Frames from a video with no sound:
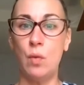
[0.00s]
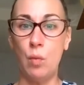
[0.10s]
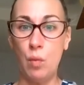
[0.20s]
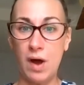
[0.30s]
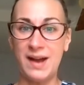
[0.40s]

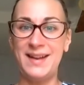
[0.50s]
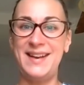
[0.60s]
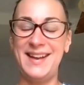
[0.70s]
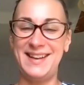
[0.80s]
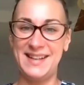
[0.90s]

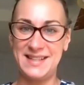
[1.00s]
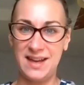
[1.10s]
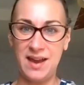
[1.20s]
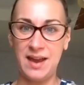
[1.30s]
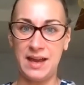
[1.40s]
one at a
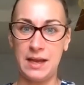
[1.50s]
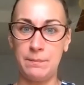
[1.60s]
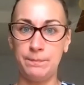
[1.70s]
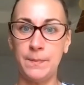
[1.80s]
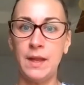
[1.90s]
time